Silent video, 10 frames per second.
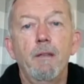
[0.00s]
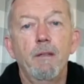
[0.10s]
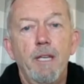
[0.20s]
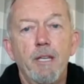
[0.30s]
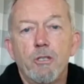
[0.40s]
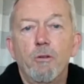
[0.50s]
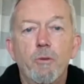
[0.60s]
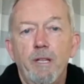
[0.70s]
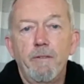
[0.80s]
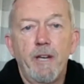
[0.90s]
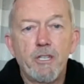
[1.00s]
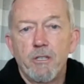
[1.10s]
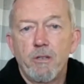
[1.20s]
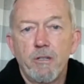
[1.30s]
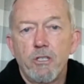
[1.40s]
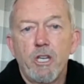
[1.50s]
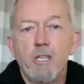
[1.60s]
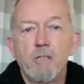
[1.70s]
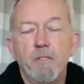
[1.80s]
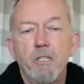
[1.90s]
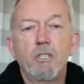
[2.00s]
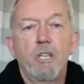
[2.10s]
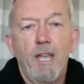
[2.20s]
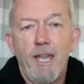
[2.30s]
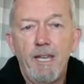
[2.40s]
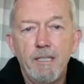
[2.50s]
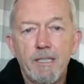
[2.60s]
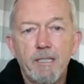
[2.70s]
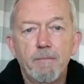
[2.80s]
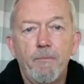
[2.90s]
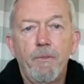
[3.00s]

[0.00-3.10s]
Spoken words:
That shoulder elevation kind of change position of hands,